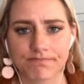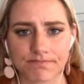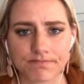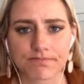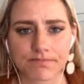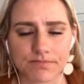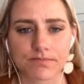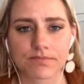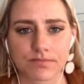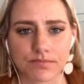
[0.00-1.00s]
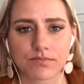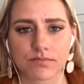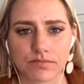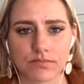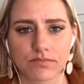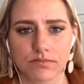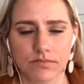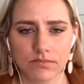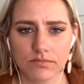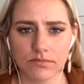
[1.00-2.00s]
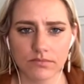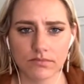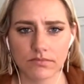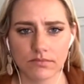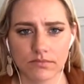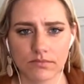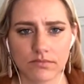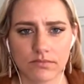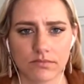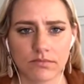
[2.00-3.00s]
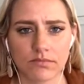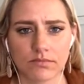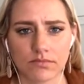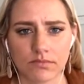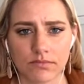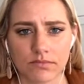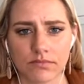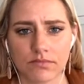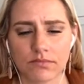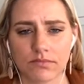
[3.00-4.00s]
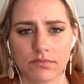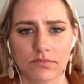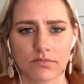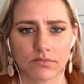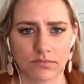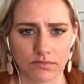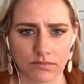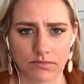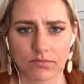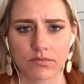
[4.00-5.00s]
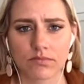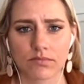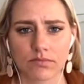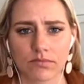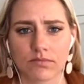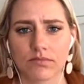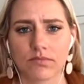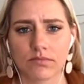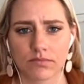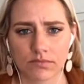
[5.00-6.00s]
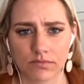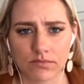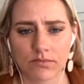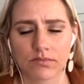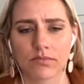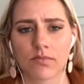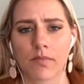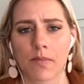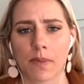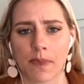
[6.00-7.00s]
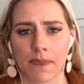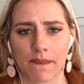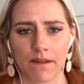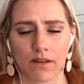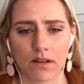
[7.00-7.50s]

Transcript: (silent)